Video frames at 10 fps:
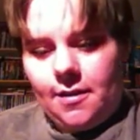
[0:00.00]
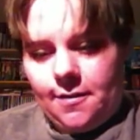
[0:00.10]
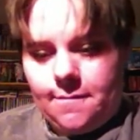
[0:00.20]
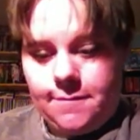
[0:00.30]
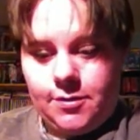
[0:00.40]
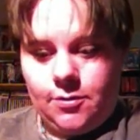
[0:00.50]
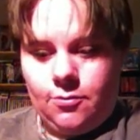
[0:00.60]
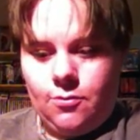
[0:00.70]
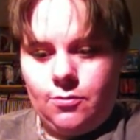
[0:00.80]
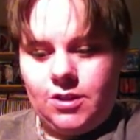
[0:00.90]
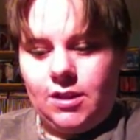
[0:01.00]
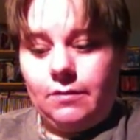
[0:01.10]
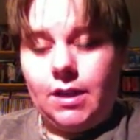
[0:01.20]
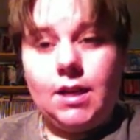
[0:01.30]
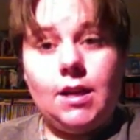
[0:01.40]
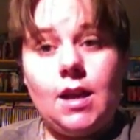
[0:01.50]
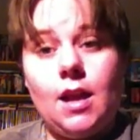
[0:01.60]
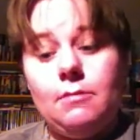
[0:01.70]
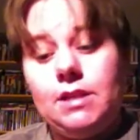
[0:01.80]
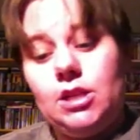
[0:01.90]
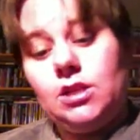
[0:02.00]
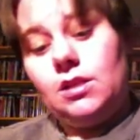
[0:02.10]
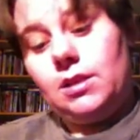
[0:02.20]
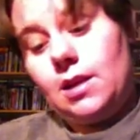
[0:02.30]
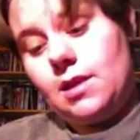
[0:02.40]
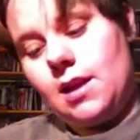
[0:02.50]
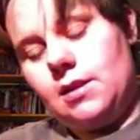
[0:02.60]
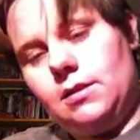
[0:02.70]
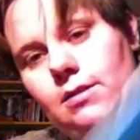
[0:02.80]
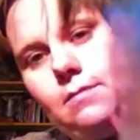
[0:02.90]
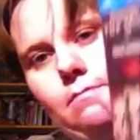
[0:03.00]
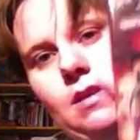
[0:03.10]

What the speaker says: Of 2 Stephen King adaptations, and that is The